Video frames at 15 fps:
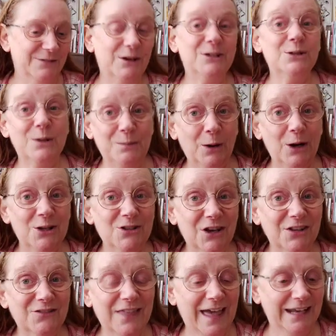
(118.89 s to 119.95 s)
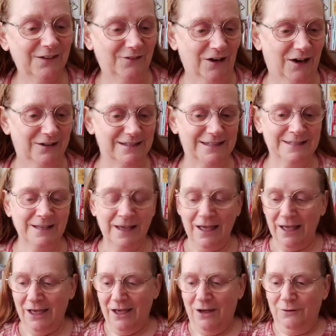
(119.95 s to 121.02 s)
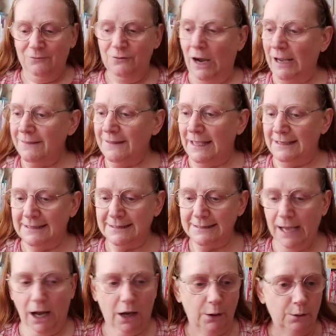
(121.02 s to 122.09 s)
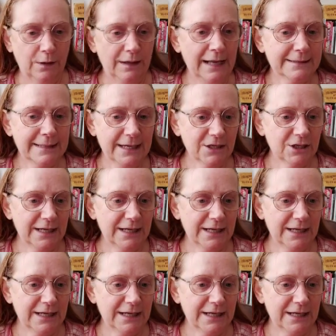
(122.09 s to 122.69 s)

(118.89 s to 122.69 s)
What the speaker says: So I do apologise for that in advance. Right then, so let's